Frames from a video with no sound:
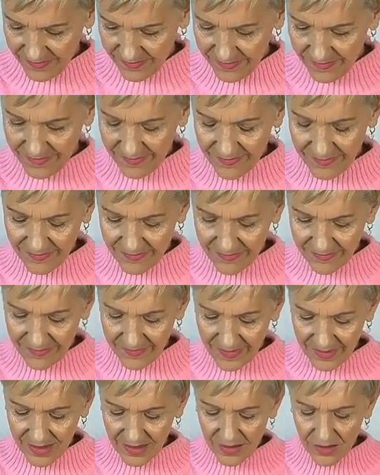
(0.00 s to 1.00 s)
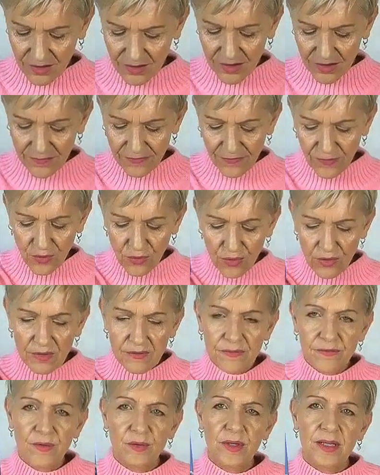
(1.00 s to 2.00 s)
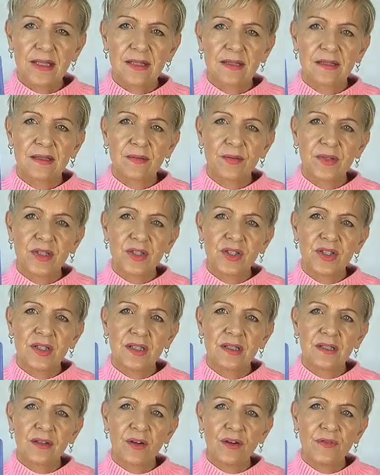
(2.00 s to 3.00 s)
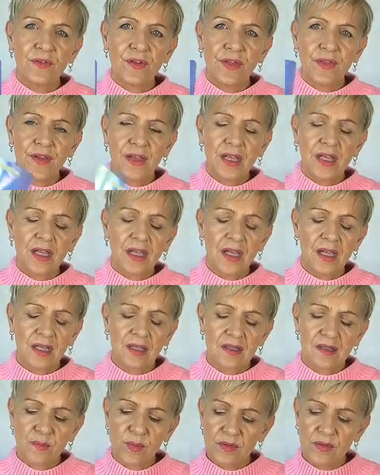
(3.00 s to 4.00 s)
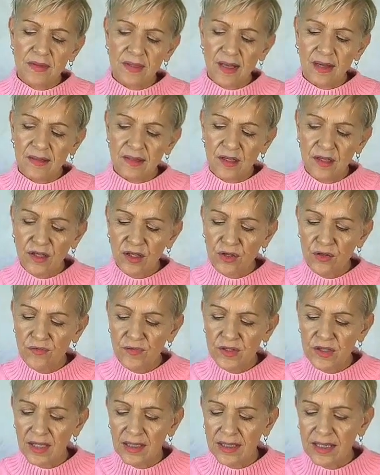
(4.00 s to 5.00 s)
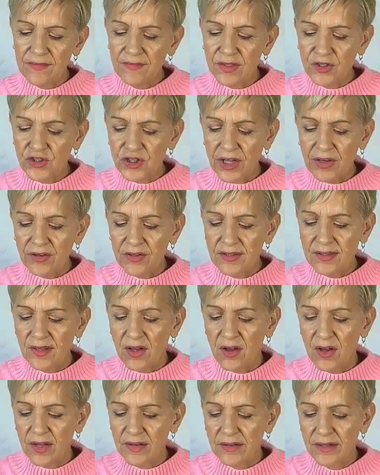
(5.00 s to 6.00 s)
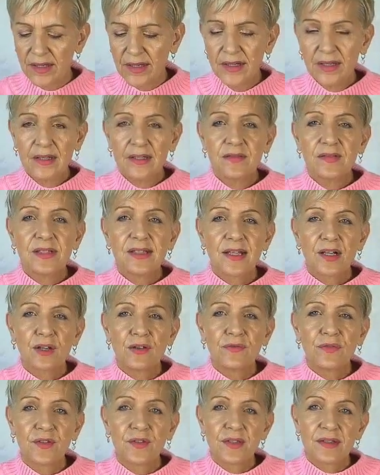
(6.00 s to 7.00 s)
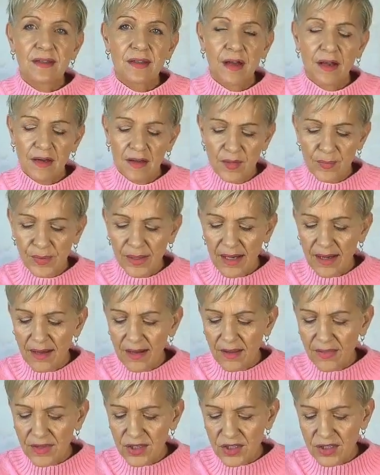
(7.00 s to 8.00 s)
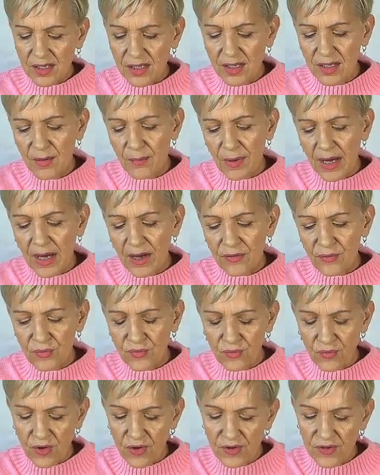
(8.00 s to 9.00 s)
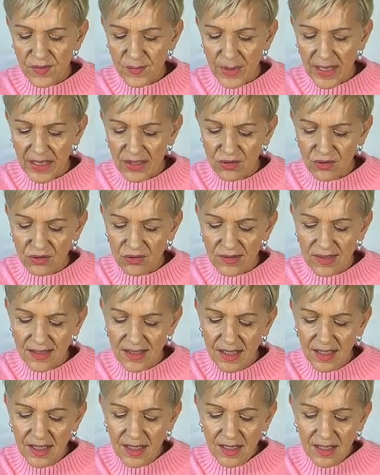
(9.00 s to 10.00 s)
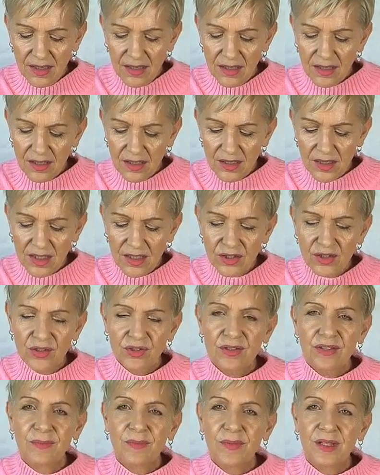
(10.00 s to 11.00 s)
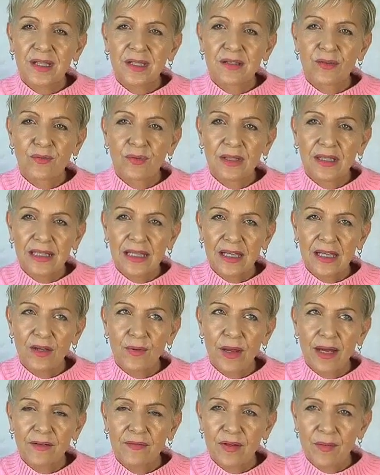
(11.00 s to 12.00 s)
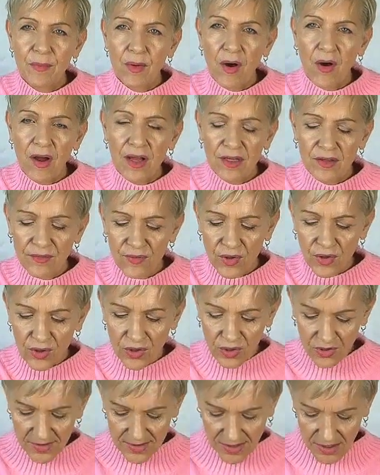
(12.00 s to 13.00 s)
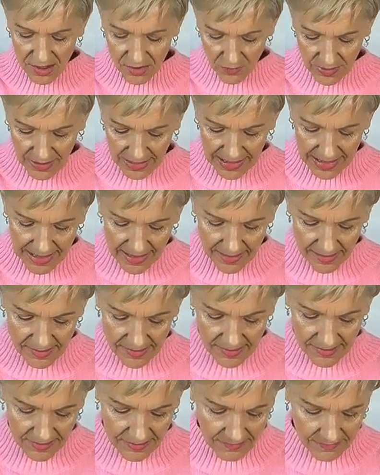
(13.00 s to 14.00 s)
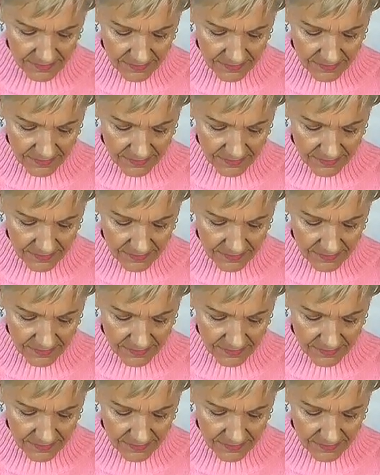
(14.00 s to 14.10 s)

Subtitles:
You got the Four of Voices, which is overthinking, and Spirit's asking you to leave the shadow side of self on the side of the bath. You're sitting in a bath with rose petals. You need to do some things that really get you out of your mind, Virgo, so you can relax.